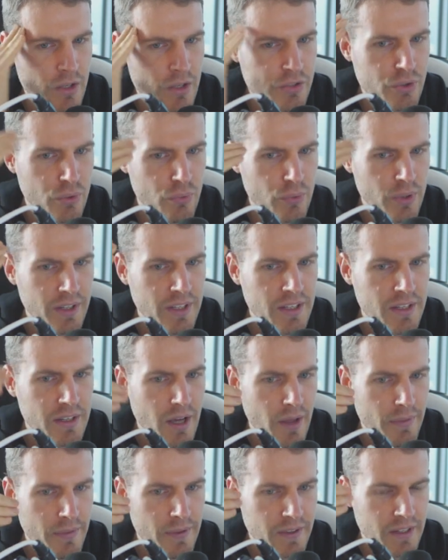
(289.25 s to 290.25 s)
So really
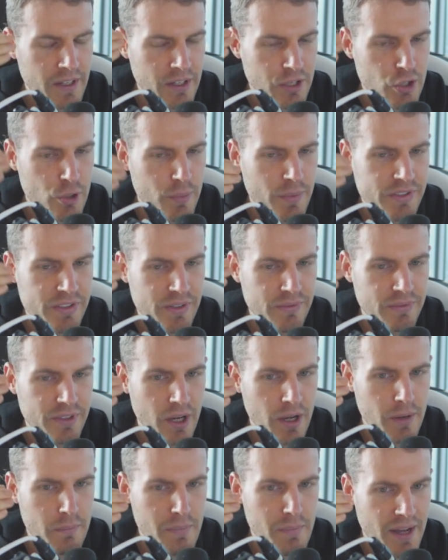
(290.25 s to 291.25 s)
nothing that humans have
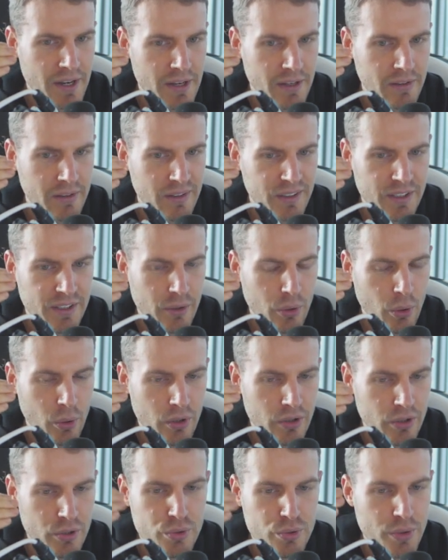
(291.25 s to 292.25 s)
done medically
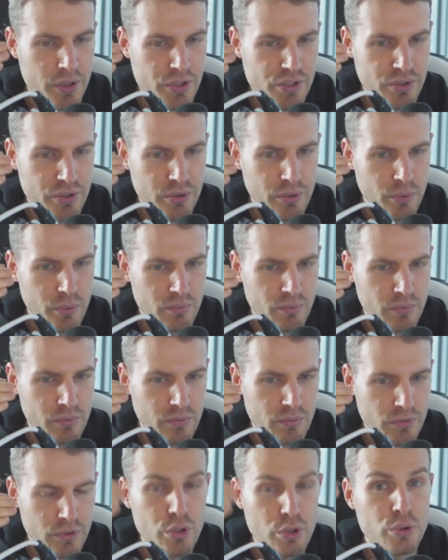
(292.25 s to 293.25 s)
or nutritional
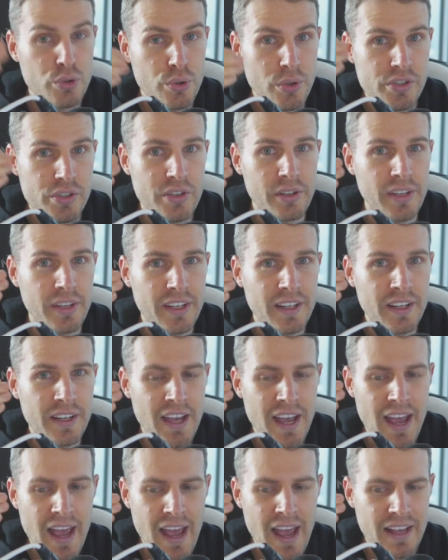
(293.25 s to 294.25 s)
nutritionally
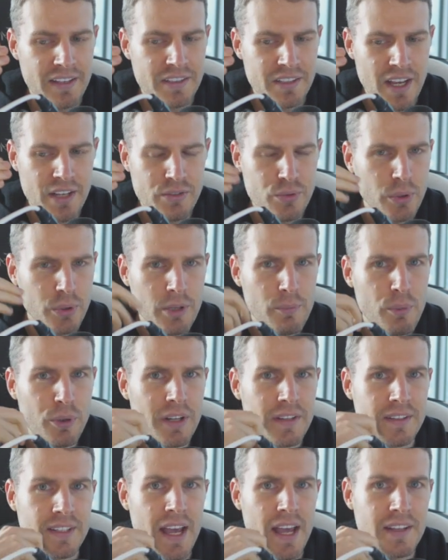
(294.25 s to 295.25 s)
has has really
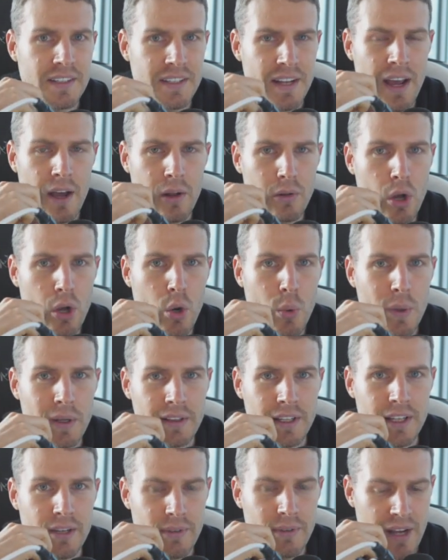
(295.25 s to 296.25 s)
put a dent in how long we
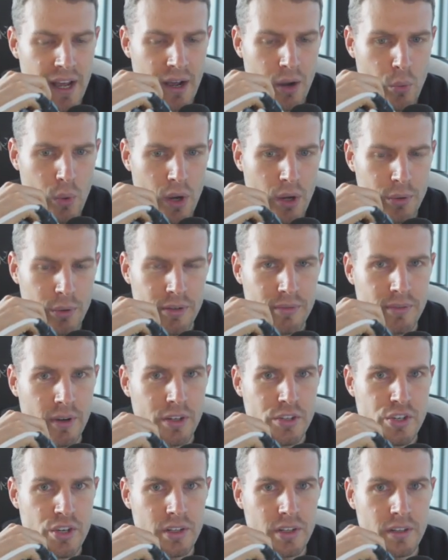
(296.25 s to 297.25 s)
live and how well we
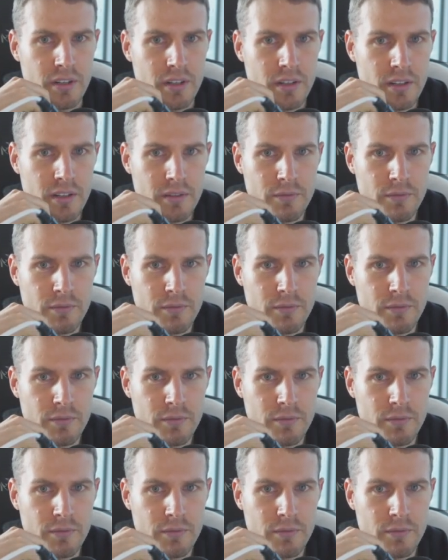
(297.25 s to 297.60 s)
function.